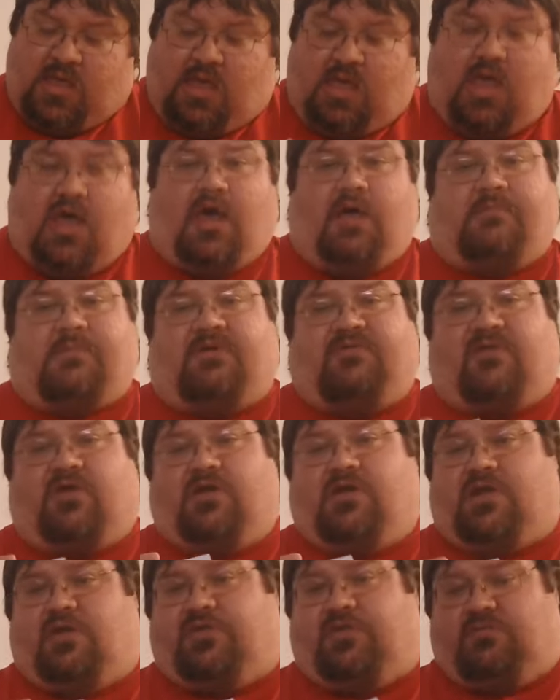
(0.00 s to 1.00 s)
I've heard
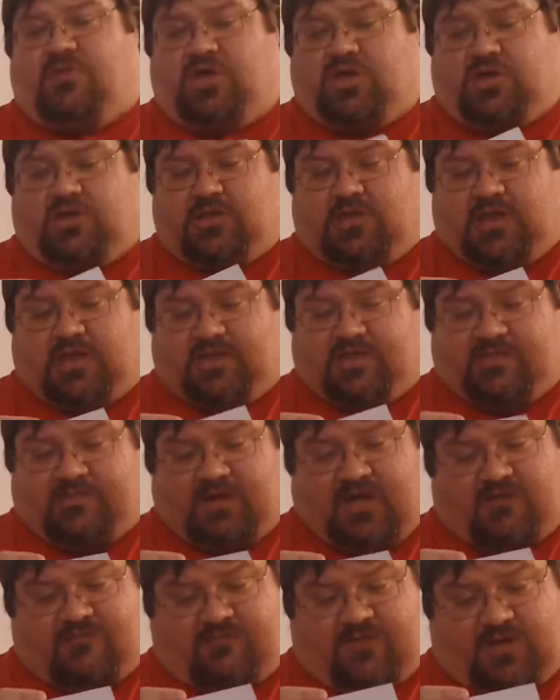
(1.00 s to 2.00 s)
nothing but good things
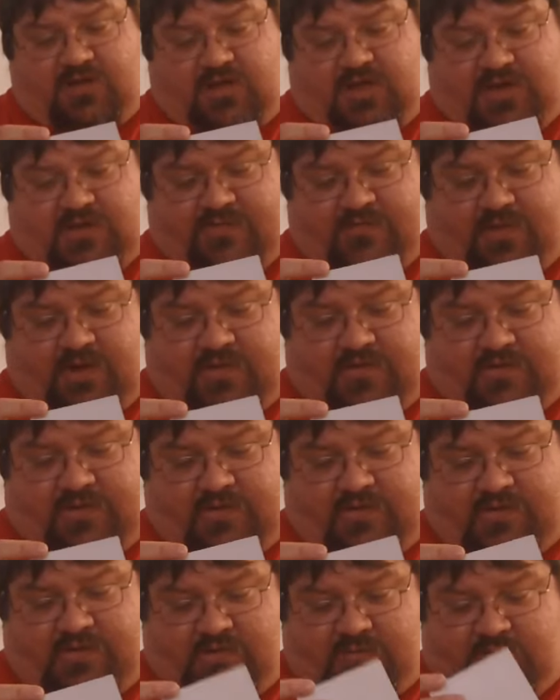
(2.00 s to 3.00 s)
about freelance wrestling,
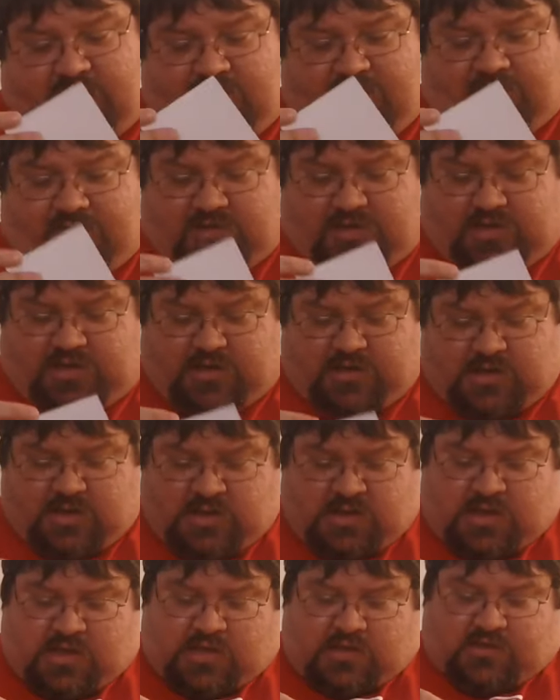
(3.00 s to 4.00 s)
so I'm definitely
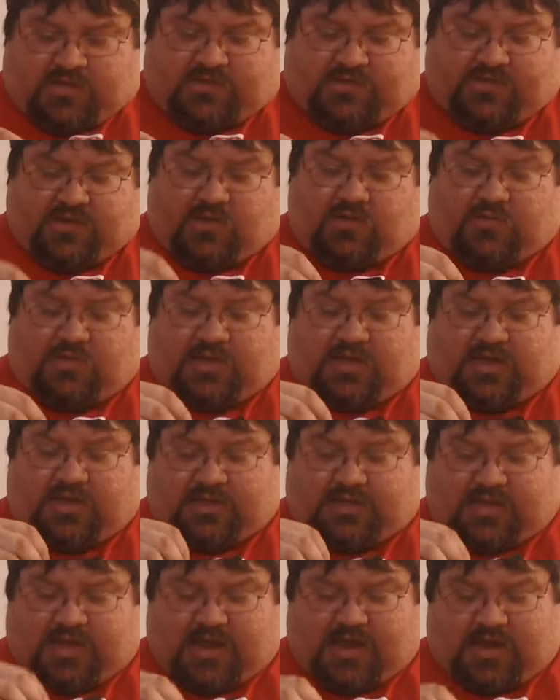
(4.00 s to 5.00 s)
stoked to
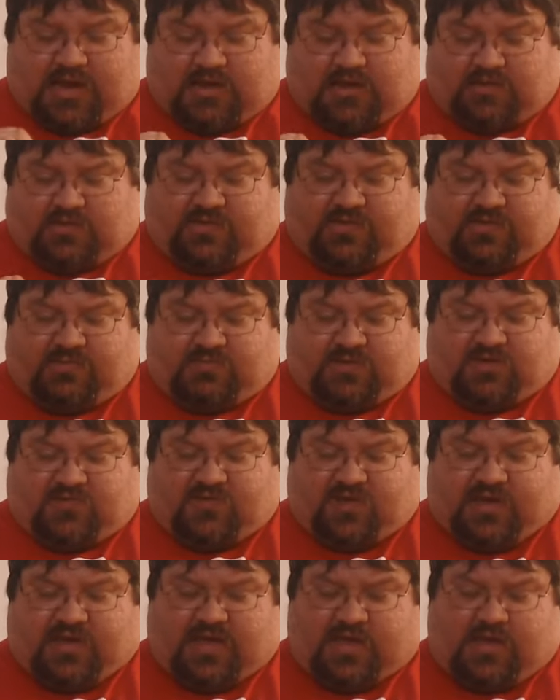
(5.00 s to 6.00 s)
get that. Something to
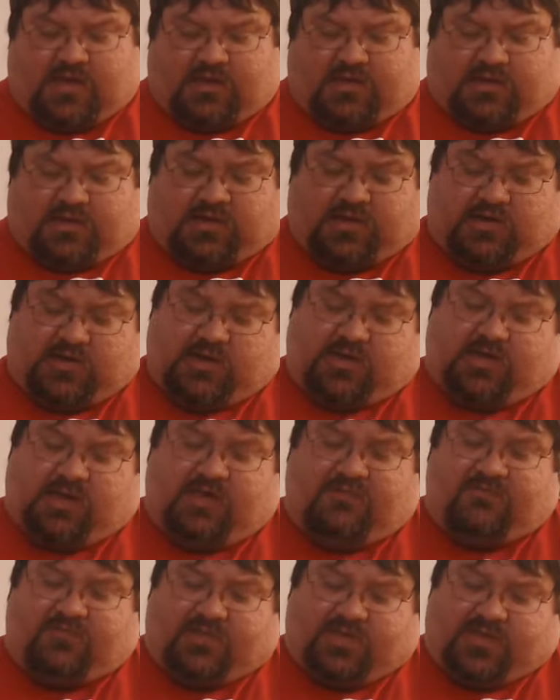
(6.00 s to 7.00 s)
check out, and it
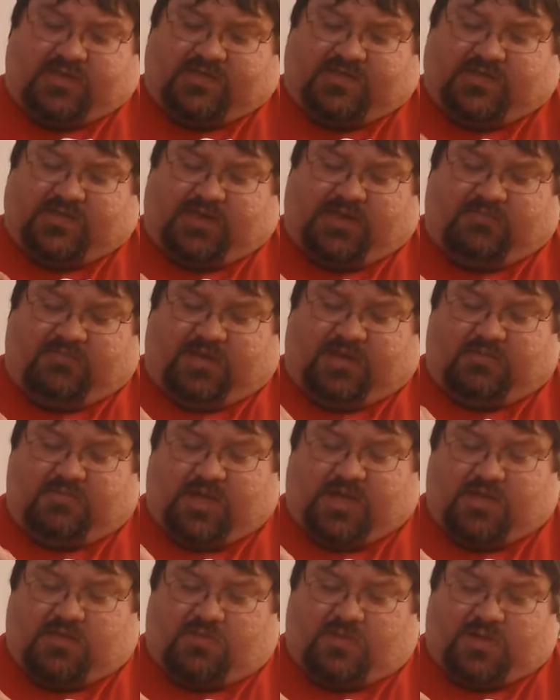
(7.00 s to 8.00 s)
definitely is a DVD,
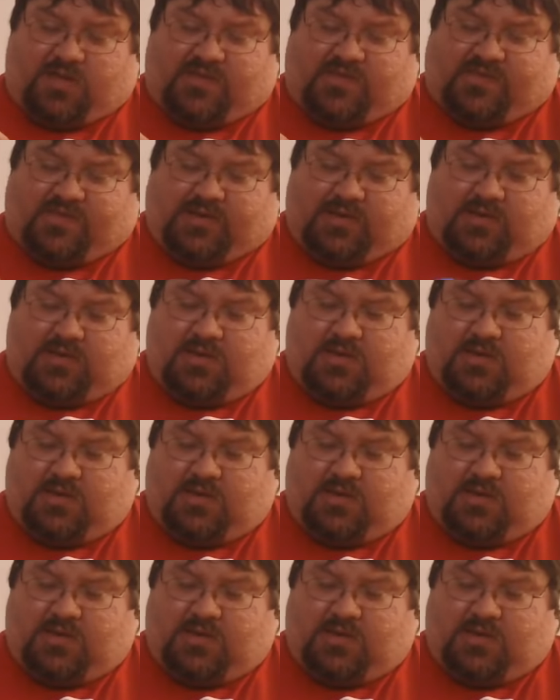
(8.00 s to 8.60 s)
by the way, see.